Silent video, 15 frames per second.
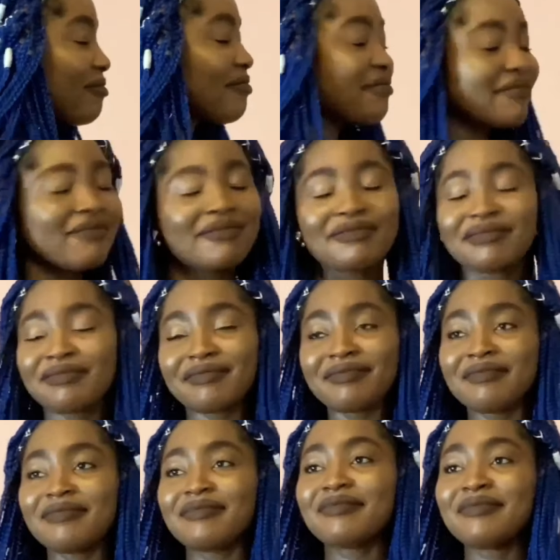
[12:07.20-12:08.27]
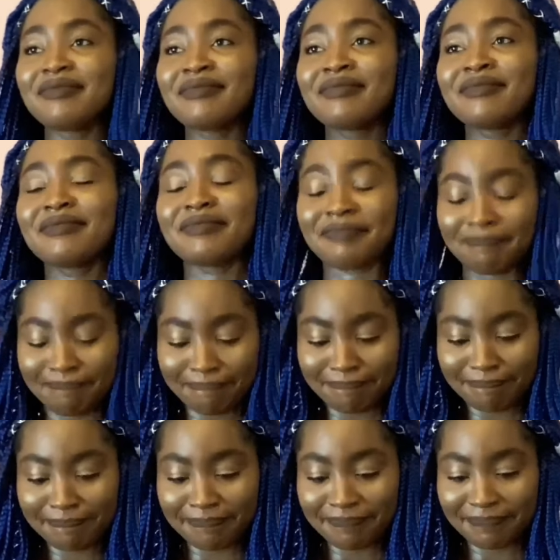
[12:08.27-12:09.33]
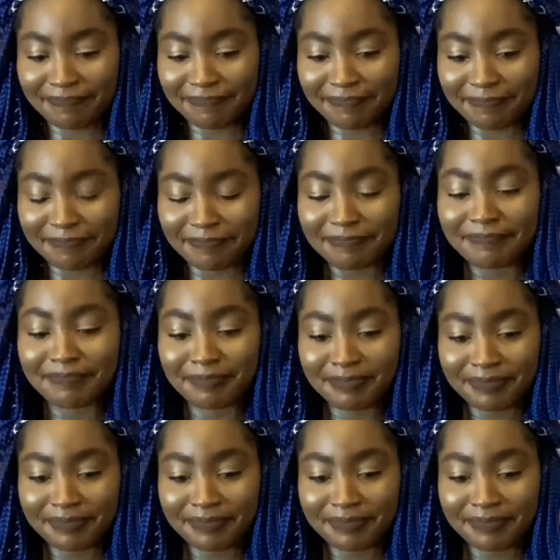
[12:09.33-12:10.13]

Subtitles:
(silence)